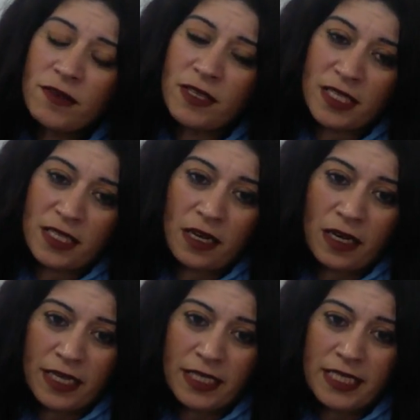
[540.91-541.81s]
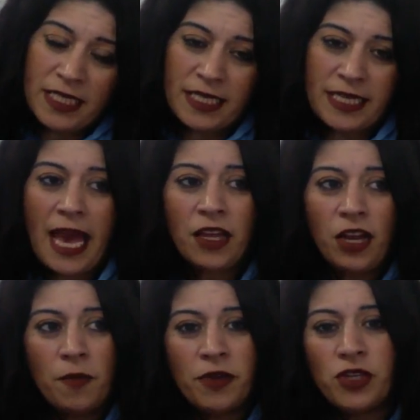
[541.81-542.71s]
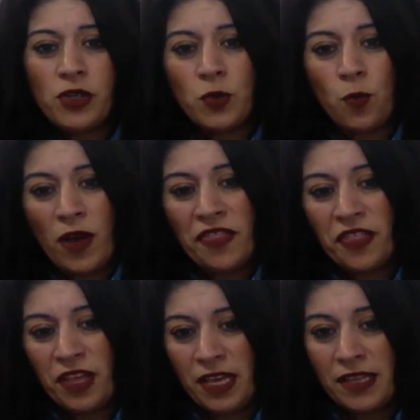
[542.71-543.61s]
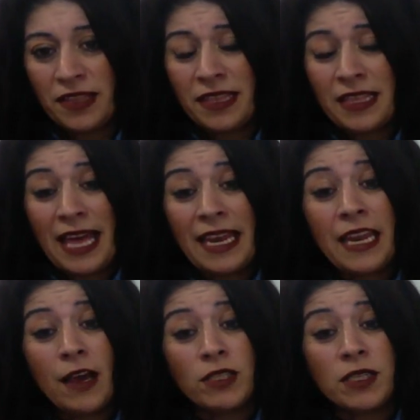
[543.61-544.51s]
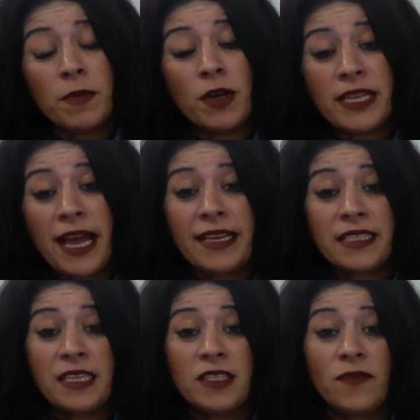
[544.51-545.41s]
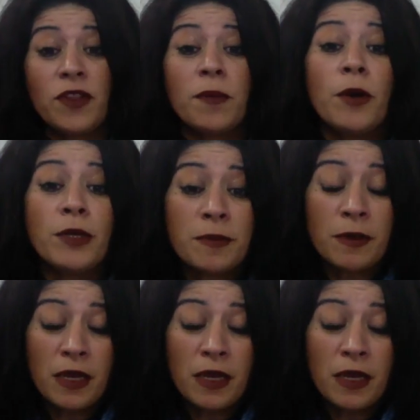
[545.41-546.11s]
design says, how can I produce one thing that allows the most access for most